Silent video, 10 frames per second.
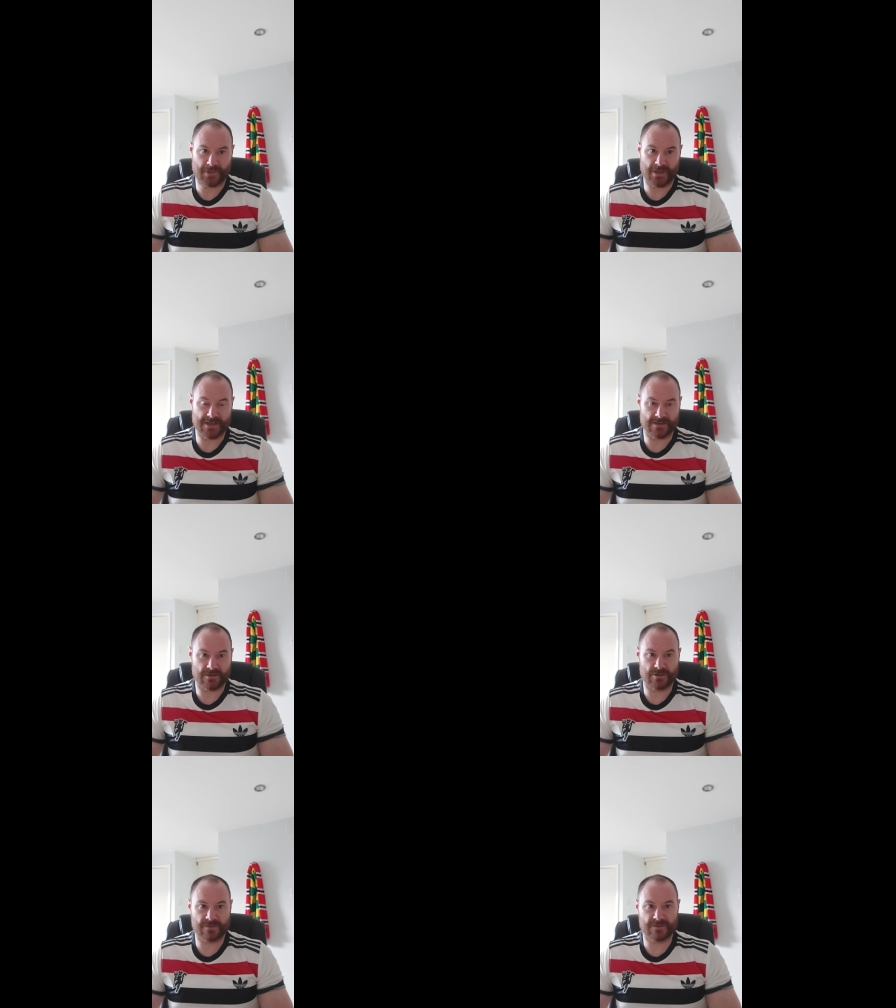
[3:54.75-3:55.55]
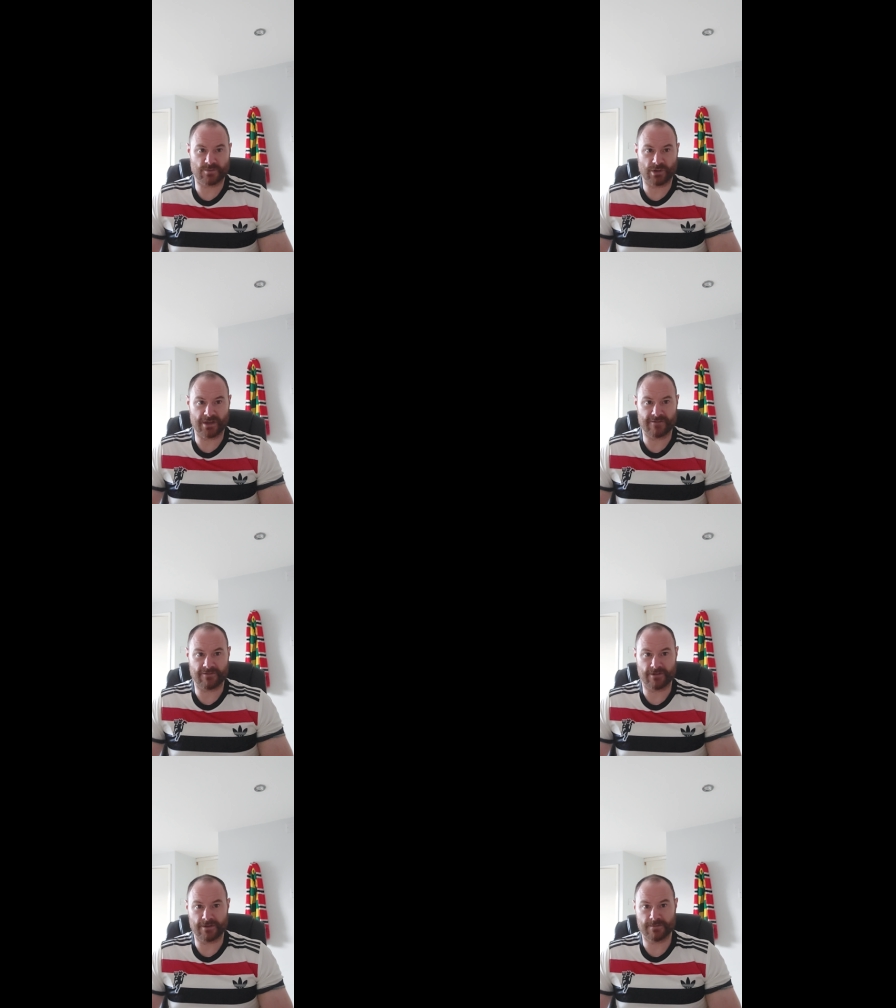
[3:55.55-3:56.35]
He's not good enough to play
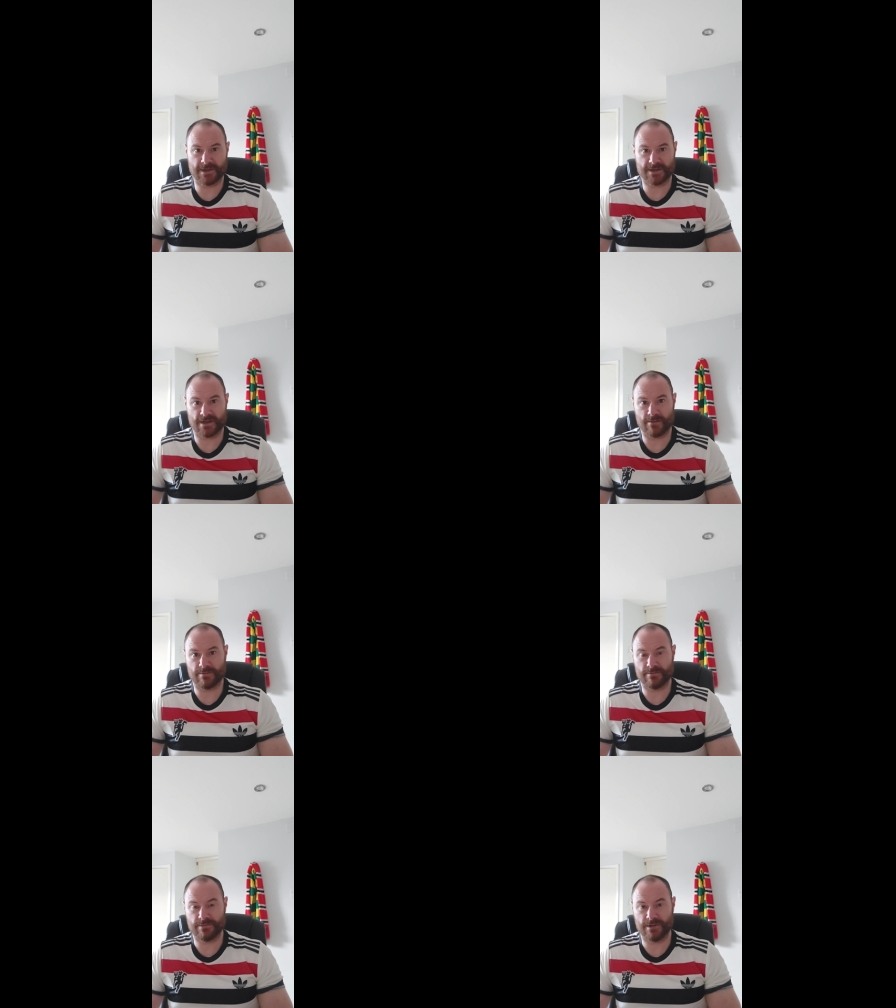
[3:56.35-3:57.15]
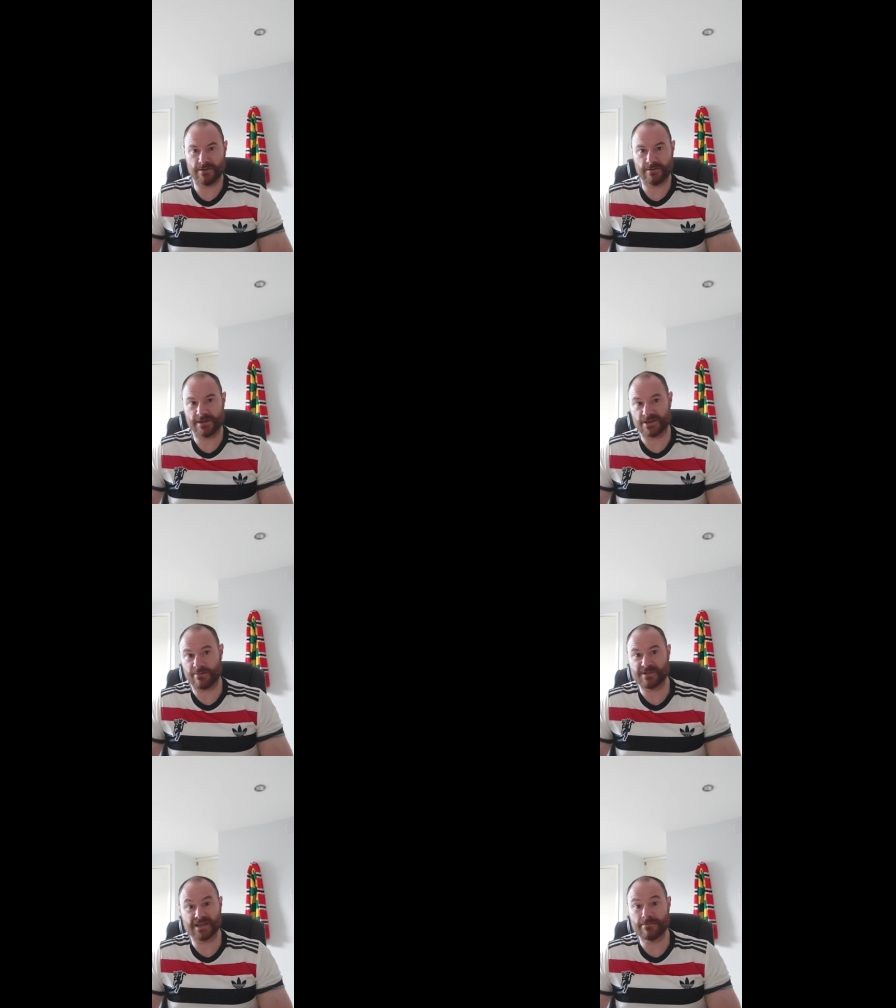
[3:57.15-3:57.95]
for a top
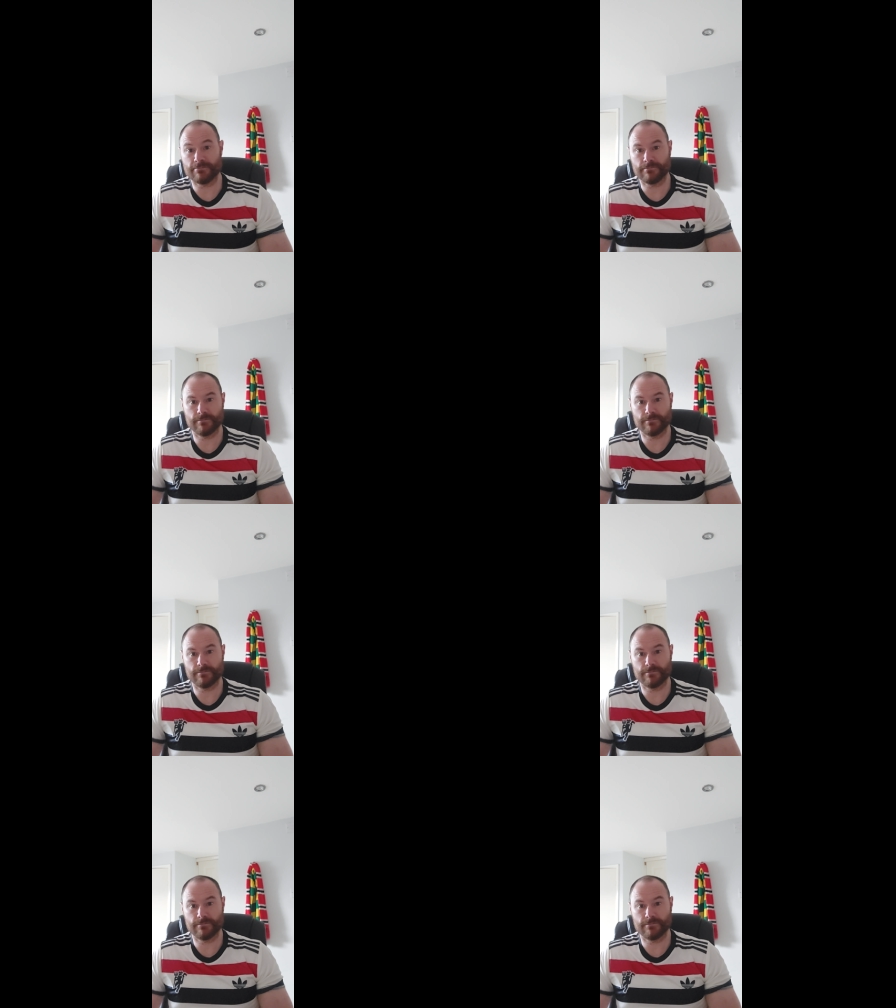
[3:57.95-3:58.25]
team.